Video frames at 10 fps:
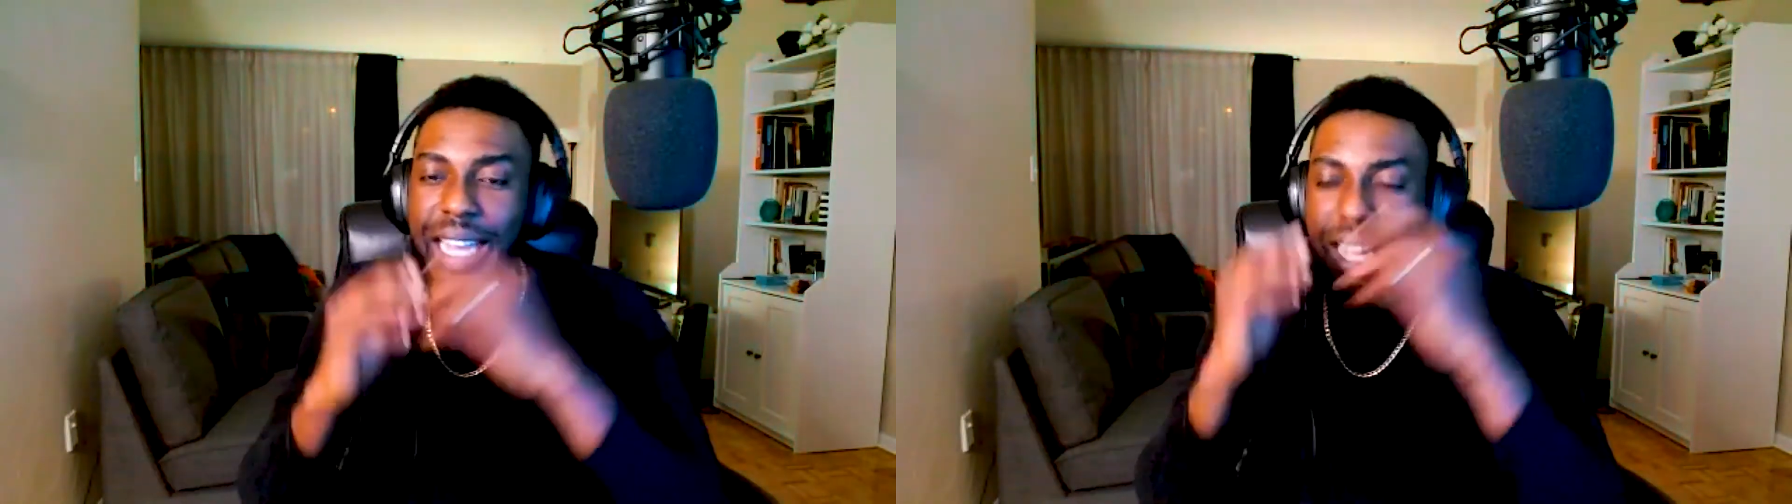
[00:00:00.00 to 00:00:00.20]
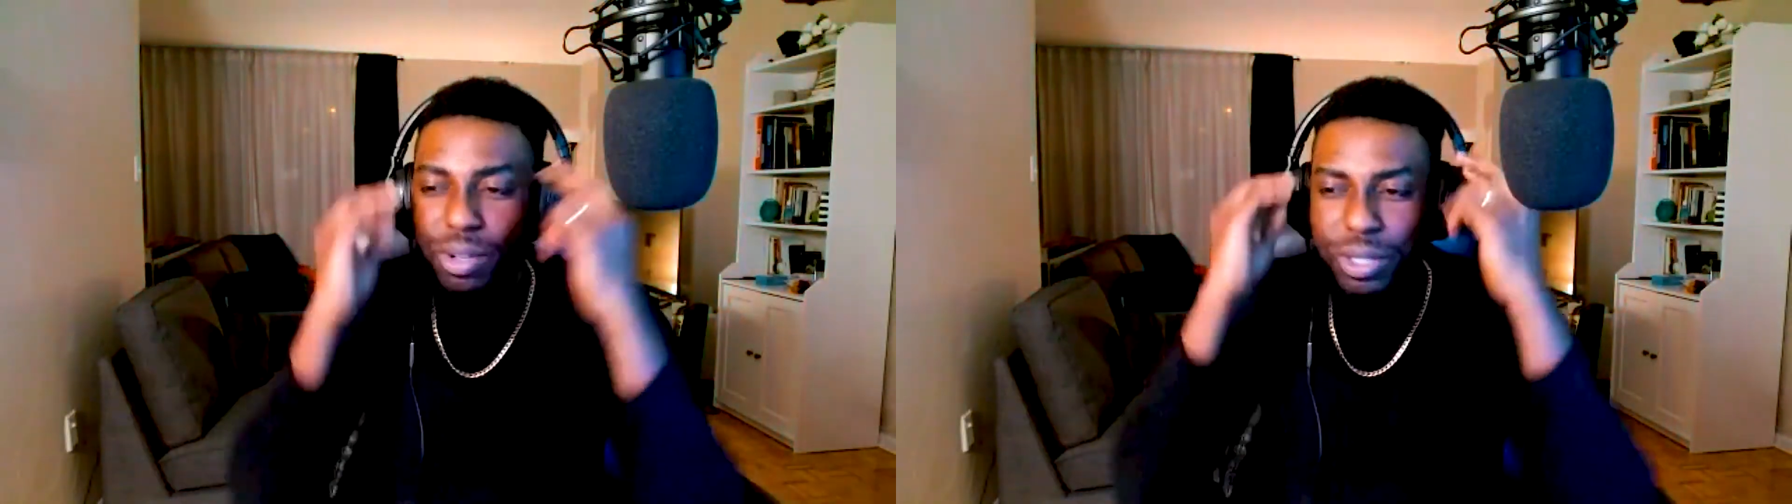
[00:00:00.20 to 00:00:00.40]

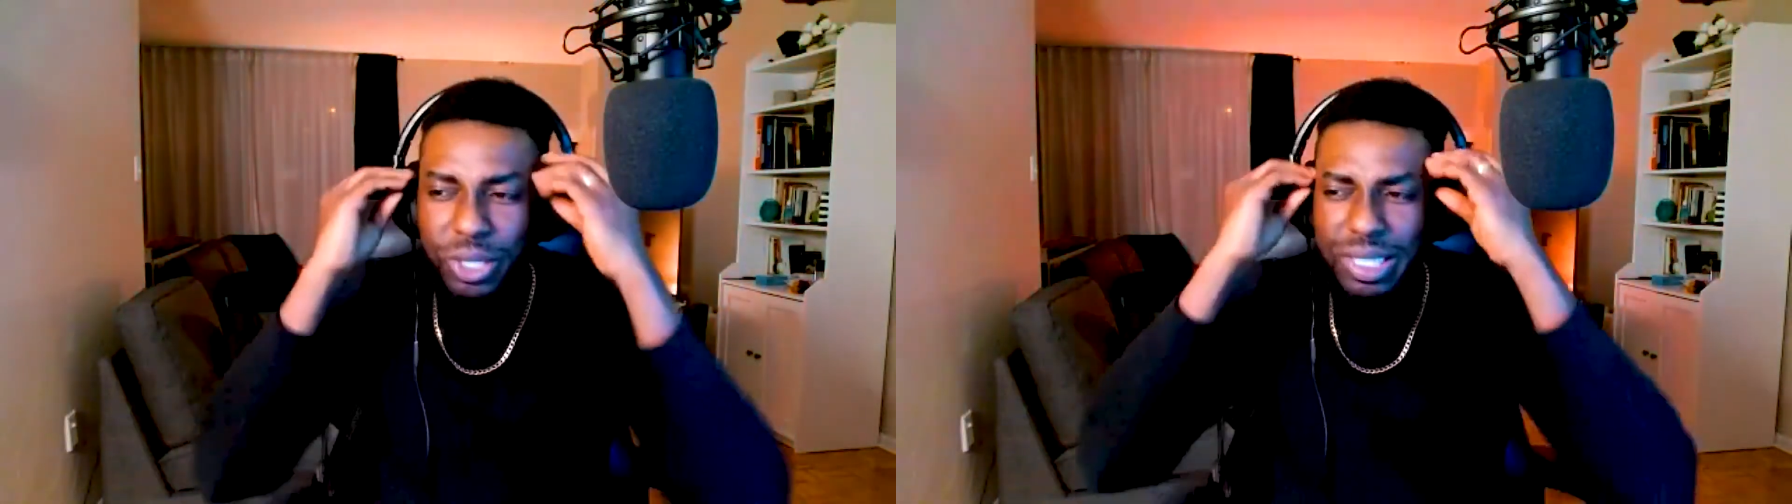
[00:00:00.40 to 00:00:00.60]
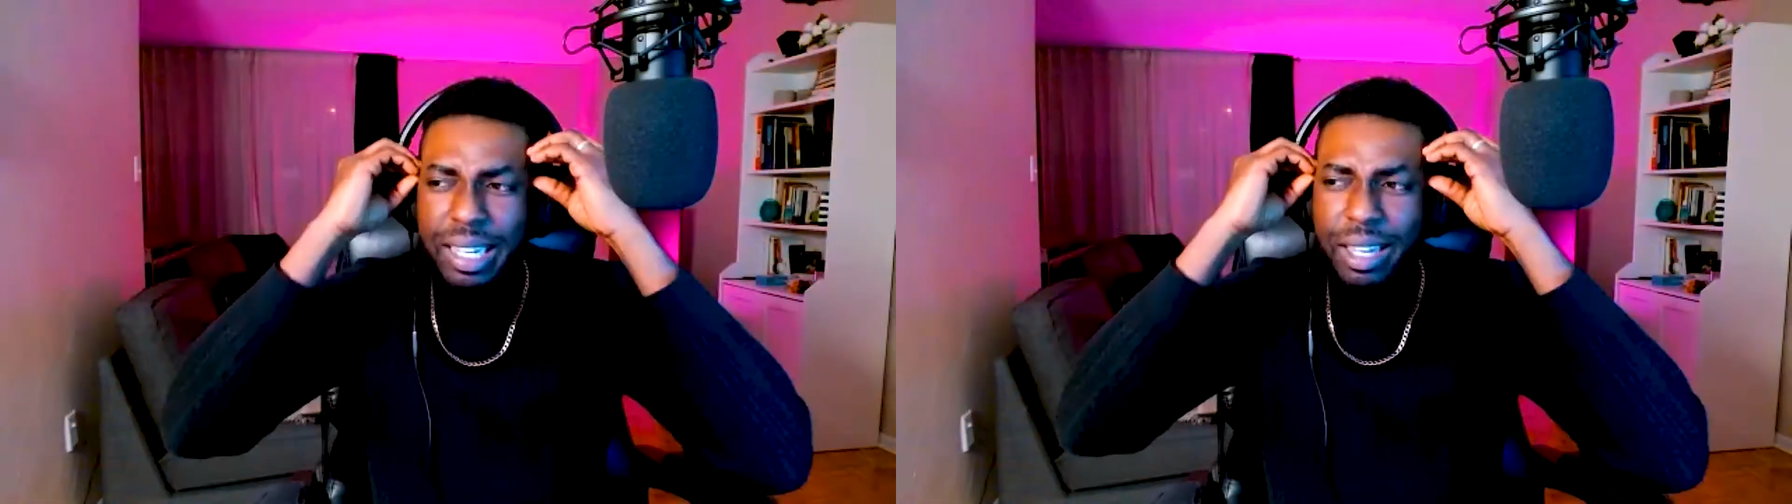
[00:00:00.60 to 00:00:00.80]
I was
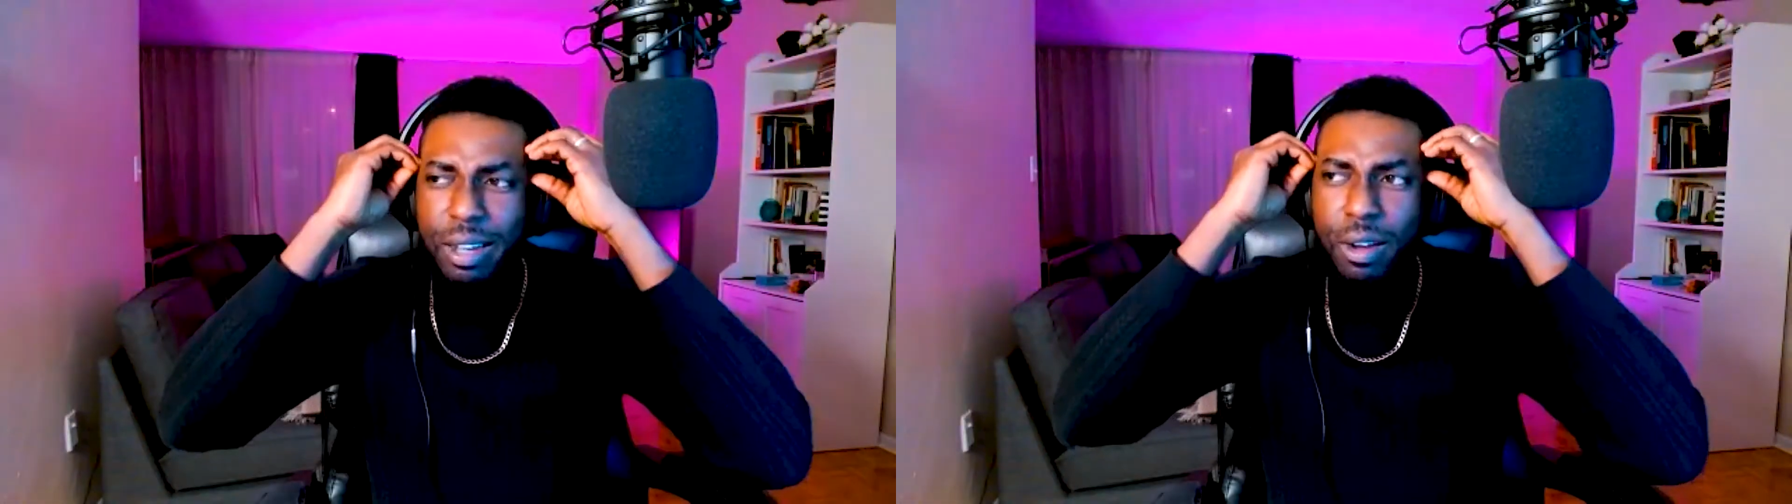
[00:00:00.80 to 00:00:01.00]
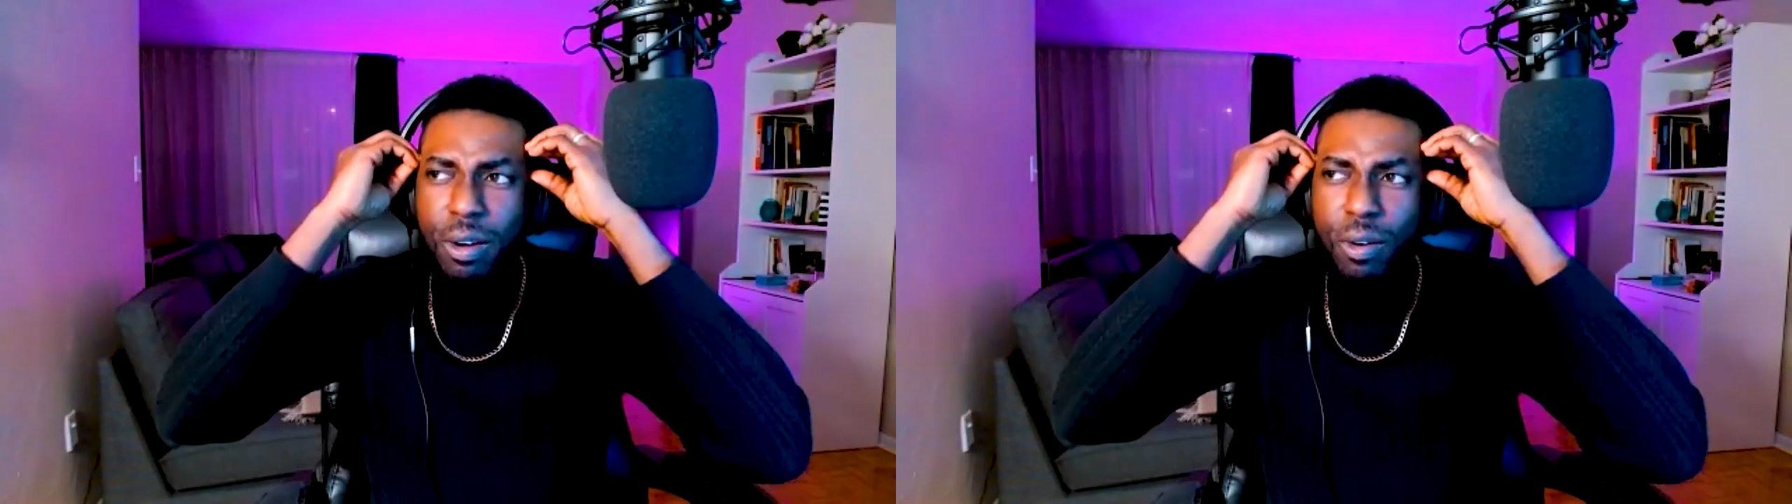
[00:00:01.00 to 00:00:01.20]
just,
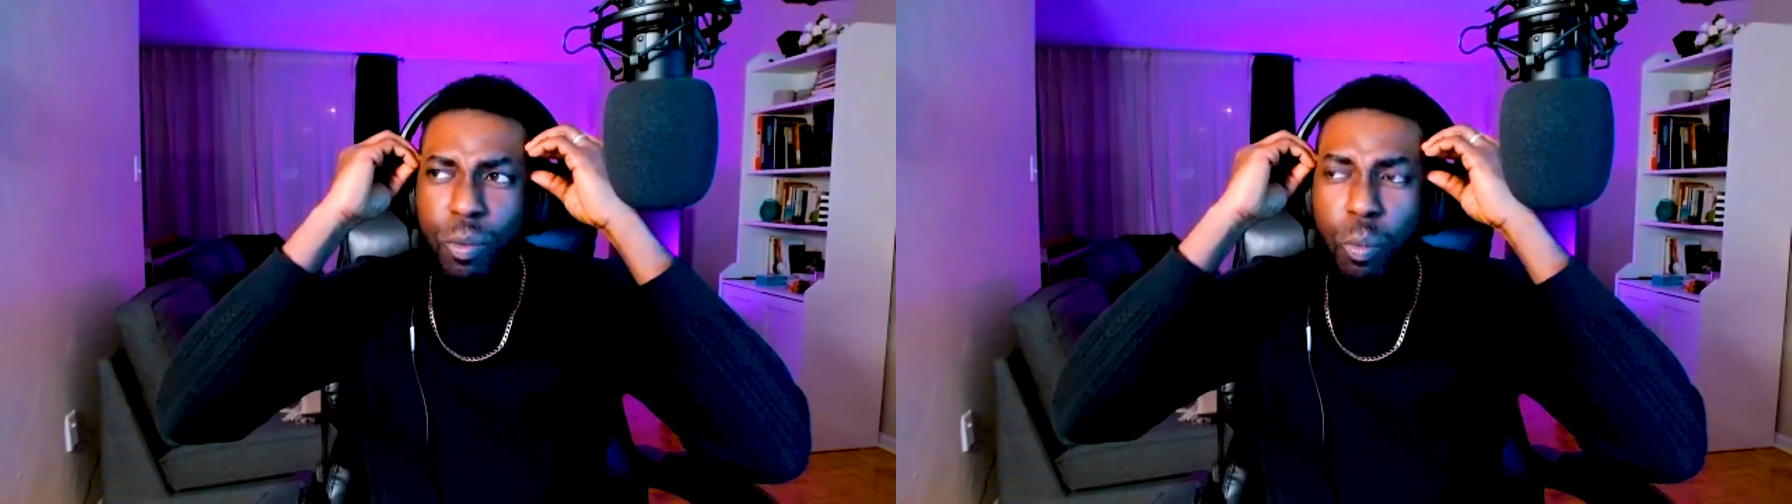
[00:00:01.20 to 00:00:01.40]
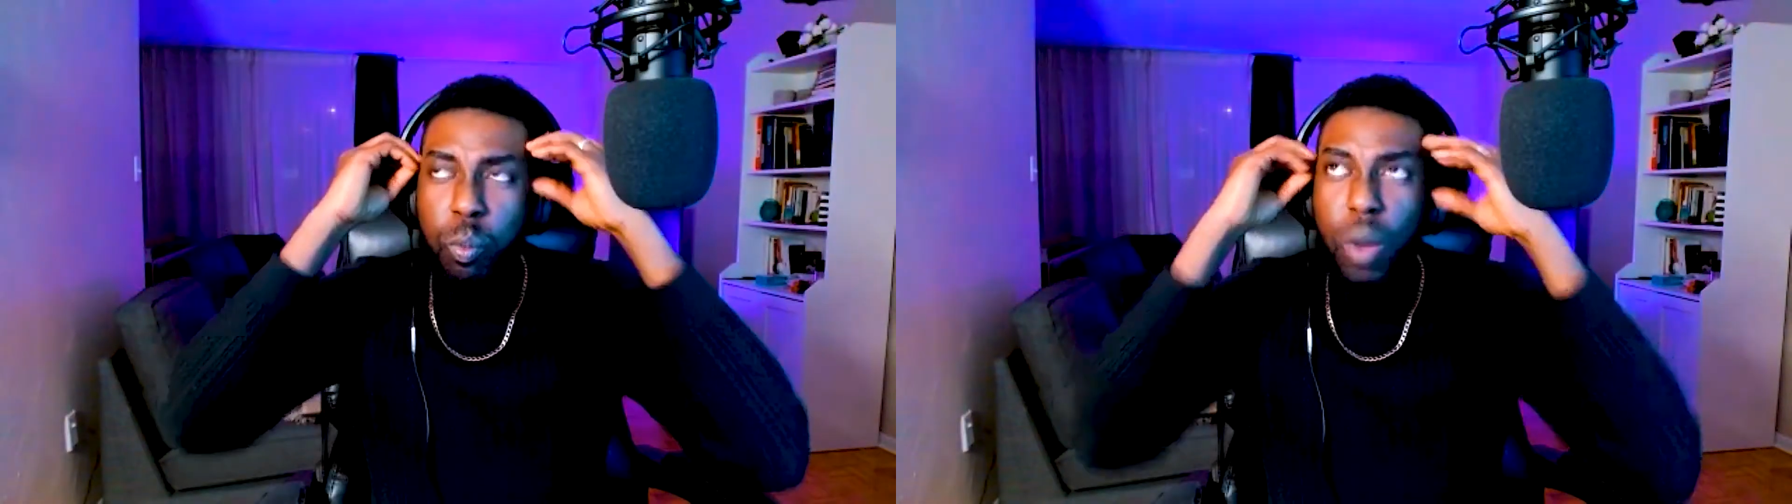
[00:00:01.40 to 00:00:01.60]

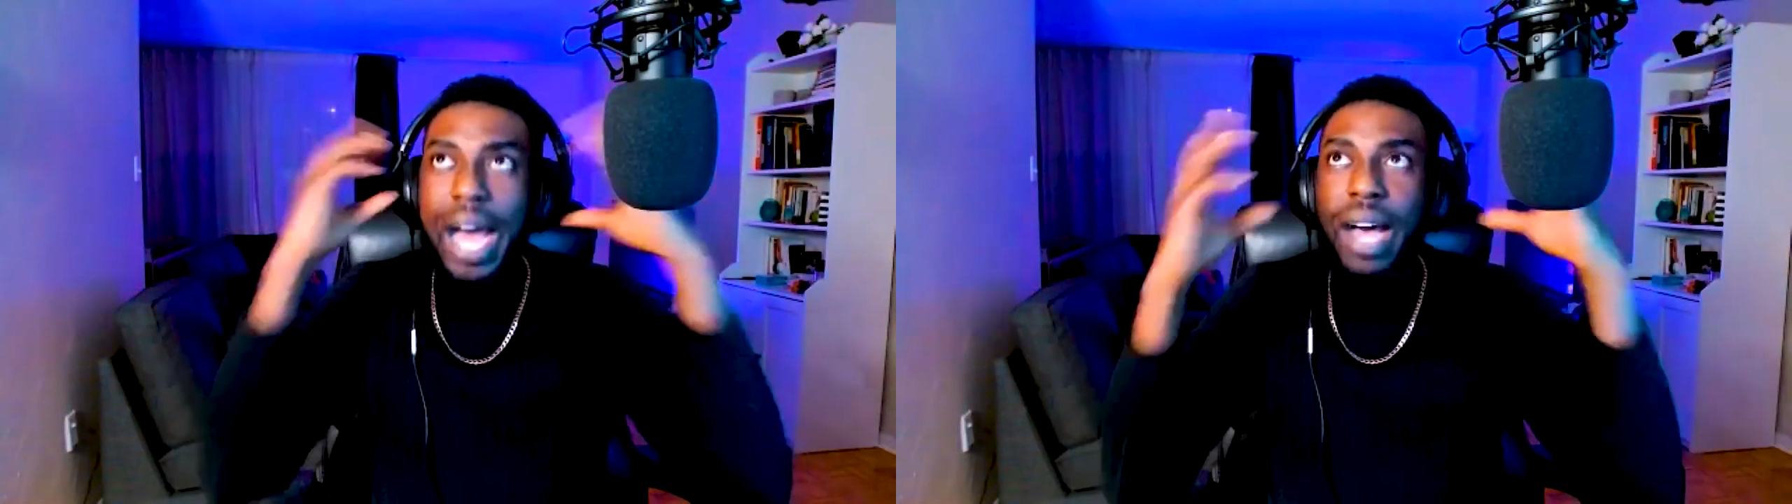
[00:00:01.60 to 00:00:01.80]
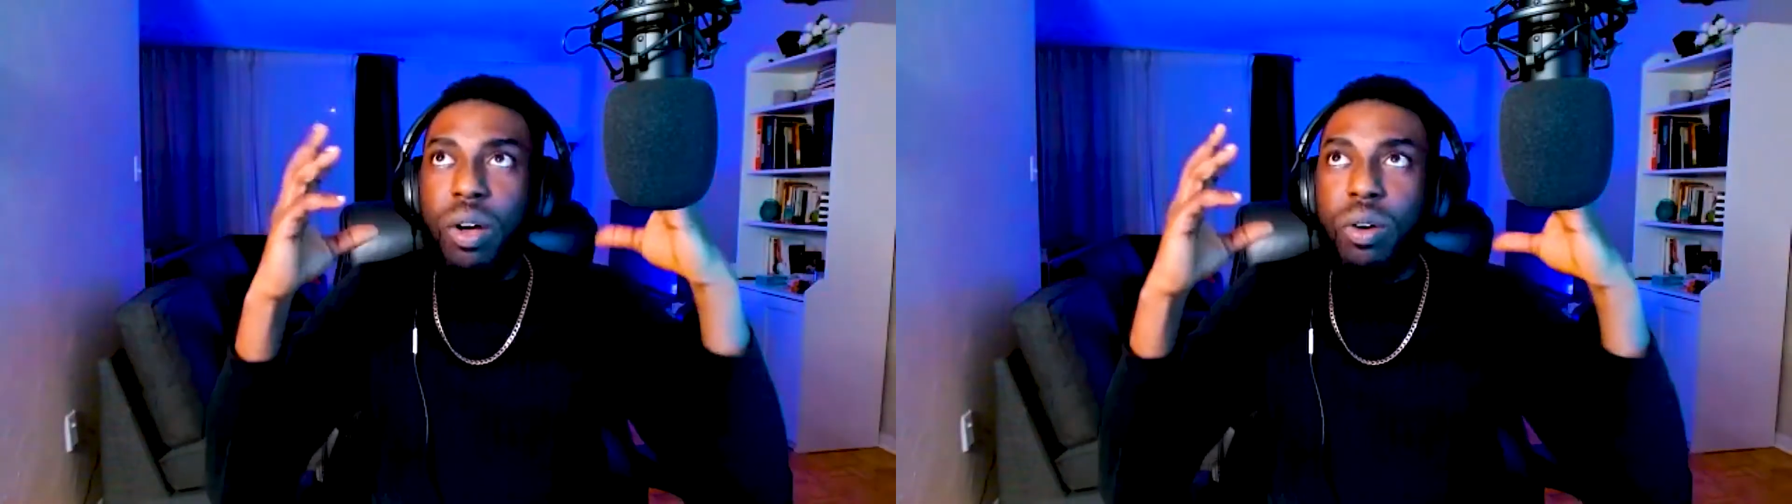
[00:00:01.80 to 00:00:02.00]

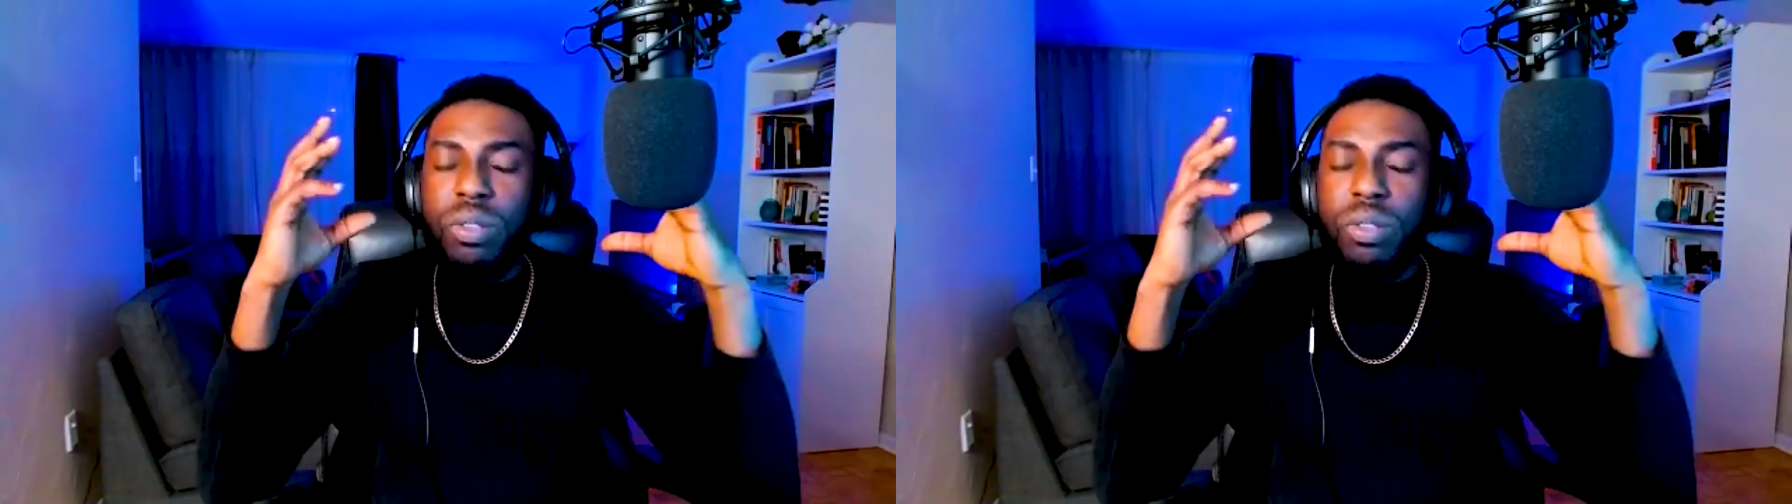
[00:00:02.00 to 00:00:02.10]
wow,